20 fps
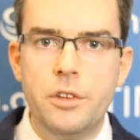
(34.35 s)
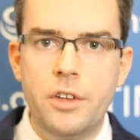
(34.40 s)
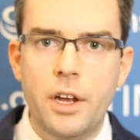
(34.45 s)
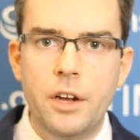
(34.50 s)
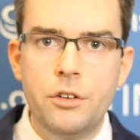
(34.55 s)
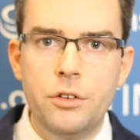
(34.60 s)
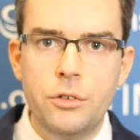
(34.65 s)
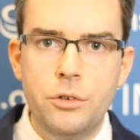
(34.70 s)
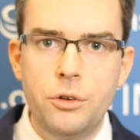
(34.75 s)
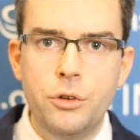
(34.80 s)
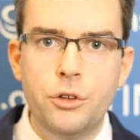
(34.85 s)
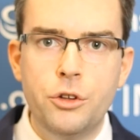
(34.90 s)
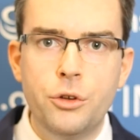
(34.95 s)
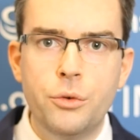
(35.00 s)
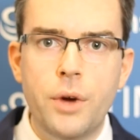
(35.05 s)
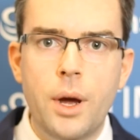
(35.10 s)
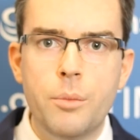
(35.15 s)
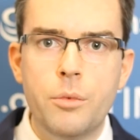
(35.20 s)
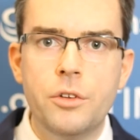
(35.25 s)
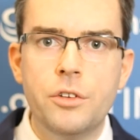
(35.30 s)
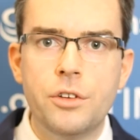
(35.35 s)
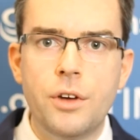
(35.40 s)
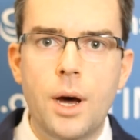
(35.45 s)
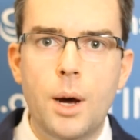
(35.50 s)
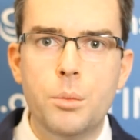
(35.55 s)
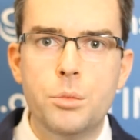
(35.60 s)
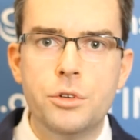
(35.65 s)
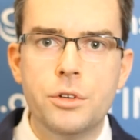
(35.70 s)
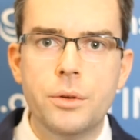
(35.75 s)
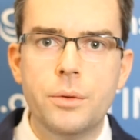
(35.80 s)
potential nuclear weapons
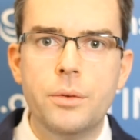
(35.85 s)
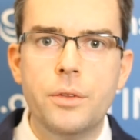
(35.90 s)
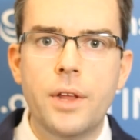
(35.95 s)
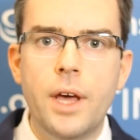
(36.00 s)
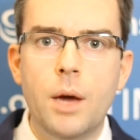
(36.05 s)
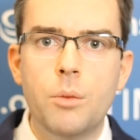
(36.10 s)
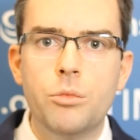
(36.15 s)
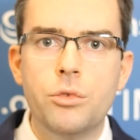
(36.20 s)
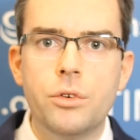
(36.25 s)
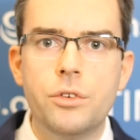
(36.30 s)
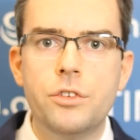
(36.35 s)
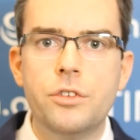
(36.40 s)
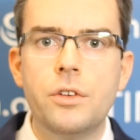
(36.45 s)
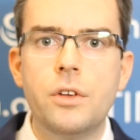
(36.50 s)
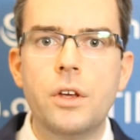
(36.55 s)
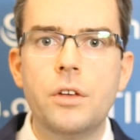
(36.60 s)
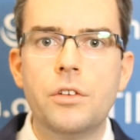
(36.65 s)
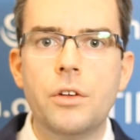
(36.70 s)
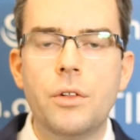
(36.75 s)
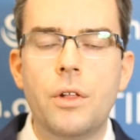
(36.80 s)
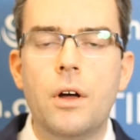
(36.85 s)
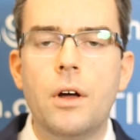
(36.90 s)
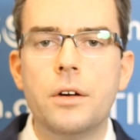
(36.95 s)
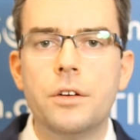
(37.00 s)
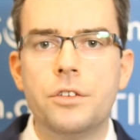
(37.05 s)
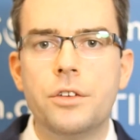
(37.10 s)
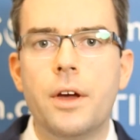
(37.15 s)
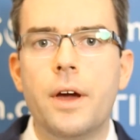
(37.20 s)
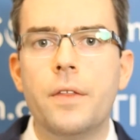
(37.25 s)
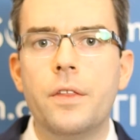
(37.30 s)
option that proceeds
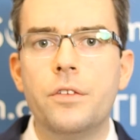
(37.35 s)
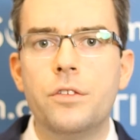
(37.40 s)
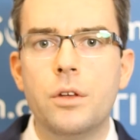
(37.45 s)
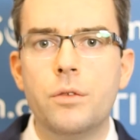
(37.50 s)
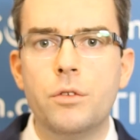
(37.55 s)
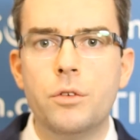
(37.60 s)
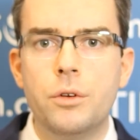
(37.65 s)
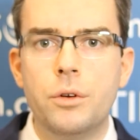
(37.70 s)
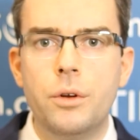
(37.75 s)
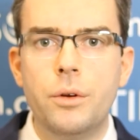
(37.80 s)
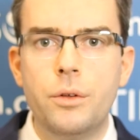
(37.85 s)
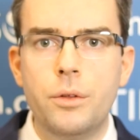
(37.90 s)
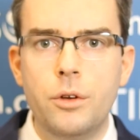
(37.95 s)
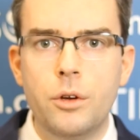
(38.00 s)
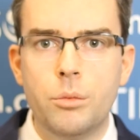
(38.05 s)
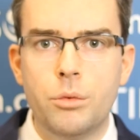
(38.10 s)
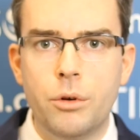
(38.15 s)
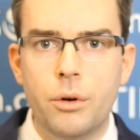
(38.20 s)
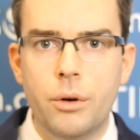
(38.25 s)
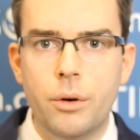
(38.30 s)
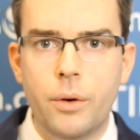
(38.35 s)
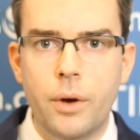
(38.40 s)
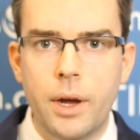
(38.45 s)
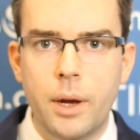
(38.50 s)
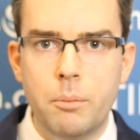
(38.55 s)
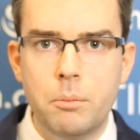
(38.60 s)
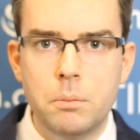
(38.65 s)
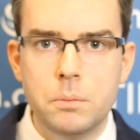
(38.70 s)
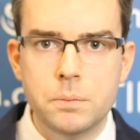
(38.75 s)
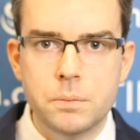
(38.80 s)
alongside the civil nuclear
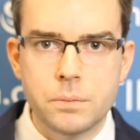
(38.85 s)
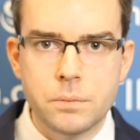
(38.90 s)
program.